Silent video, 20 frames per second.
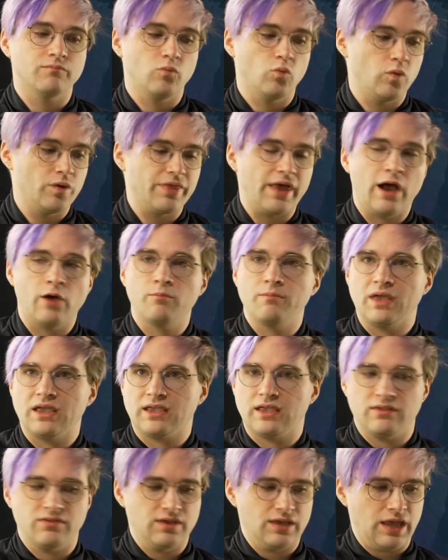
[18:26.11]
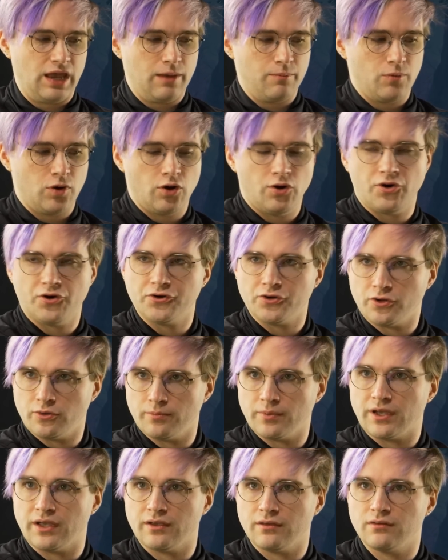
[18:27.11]
without making the game harder
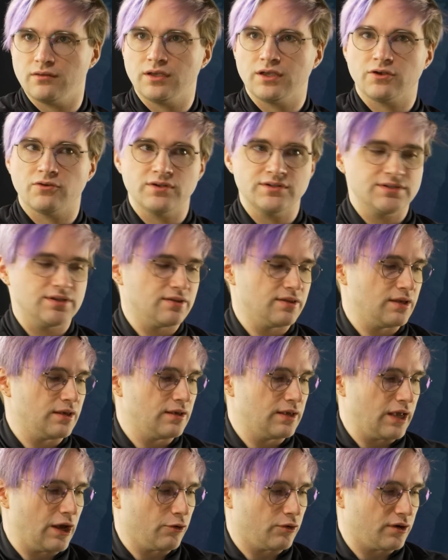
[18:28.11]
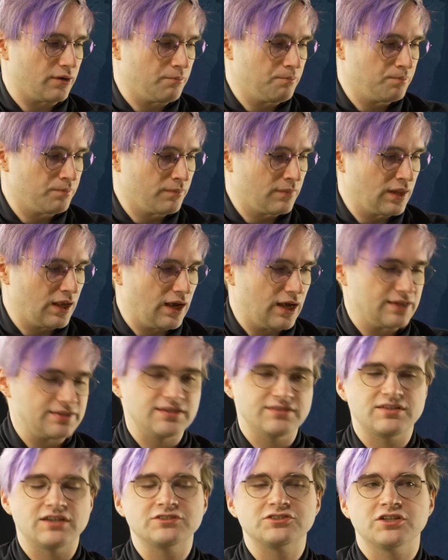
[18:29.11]
by increasing the counter. So
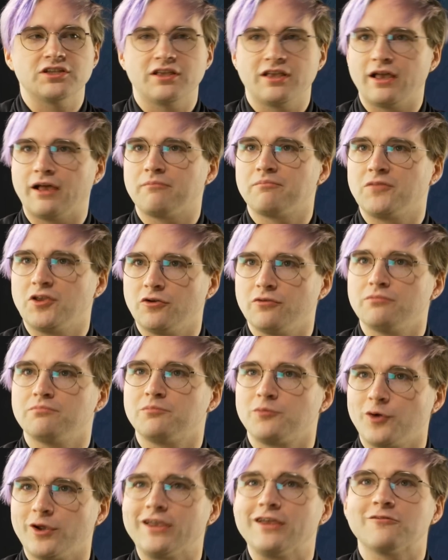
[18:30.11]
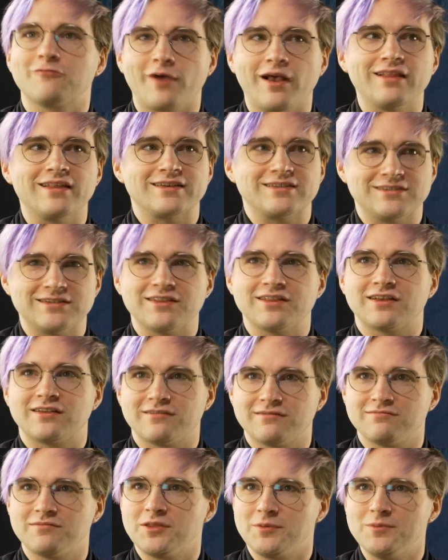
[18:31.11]
essentially, you're bringing relics to
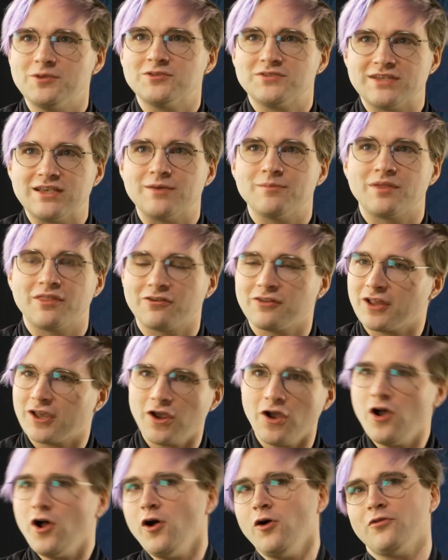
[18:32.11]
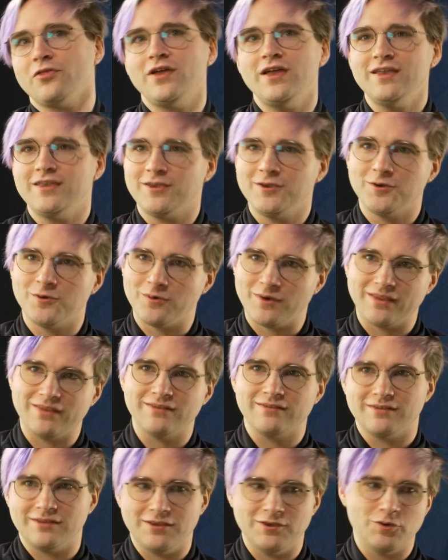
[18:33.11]
the museum, and they're like, oh, thank you,
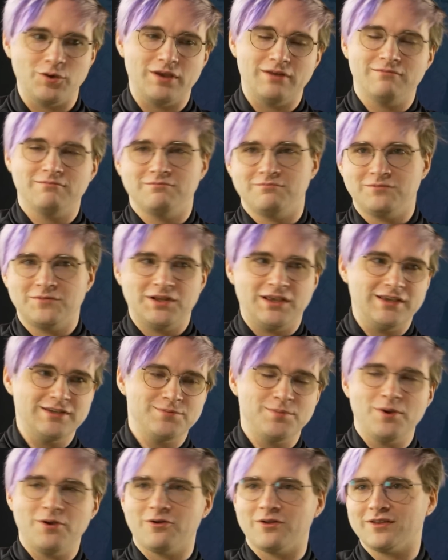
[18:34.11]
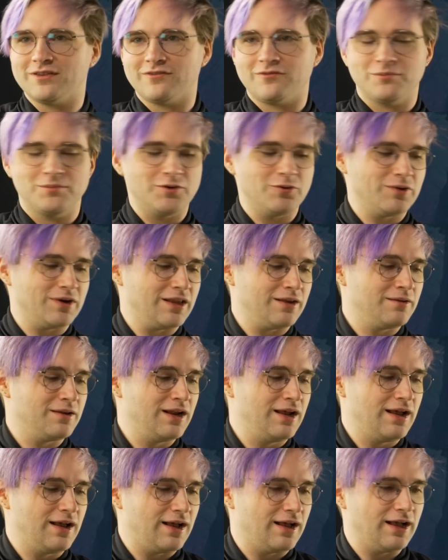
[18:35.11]
and you get experience for doing
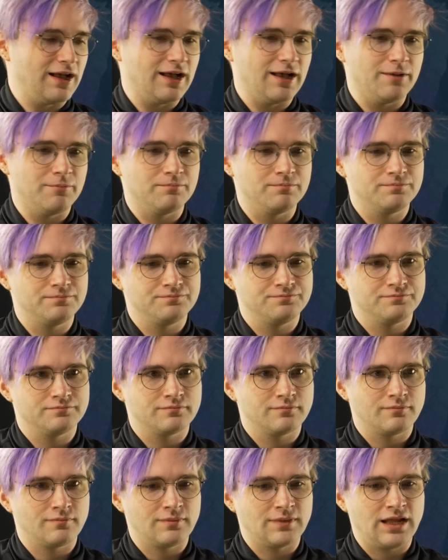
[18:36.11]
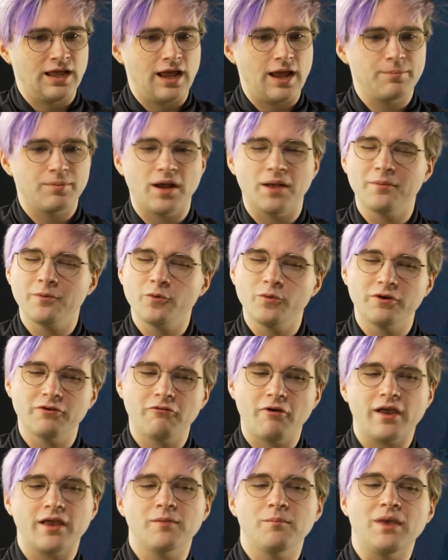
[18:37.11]
it. I probably wouldn't
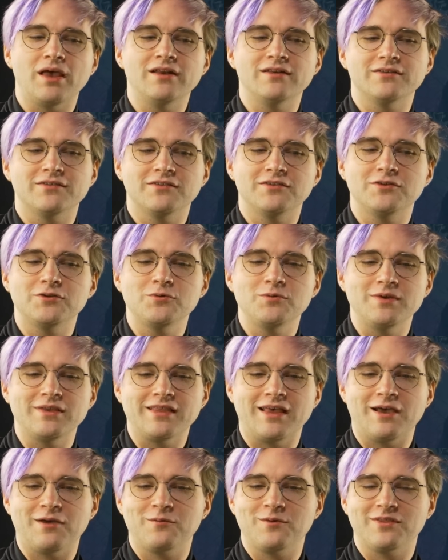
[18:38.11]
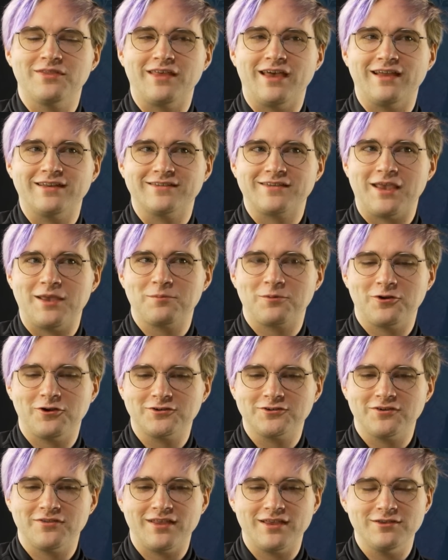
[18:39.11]
recommend doing that with that Scam
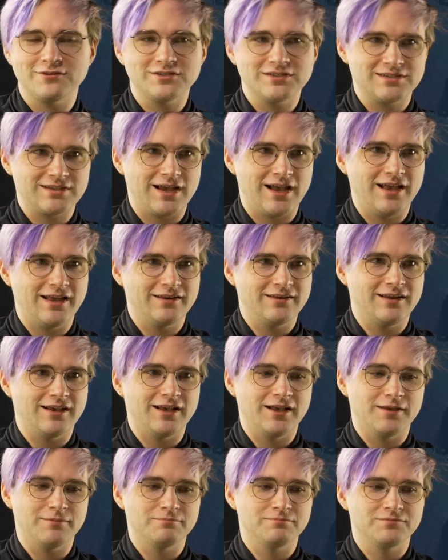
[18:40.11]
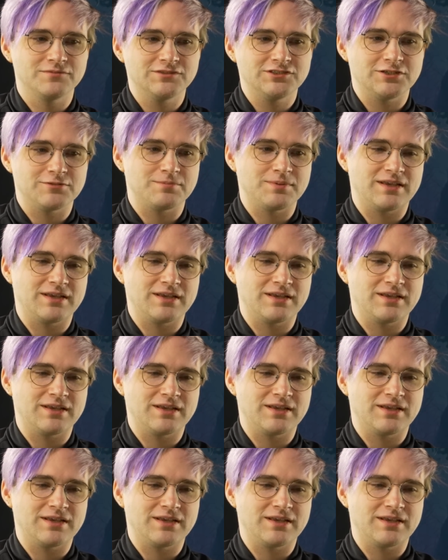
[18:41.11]
Crusher that you just got, just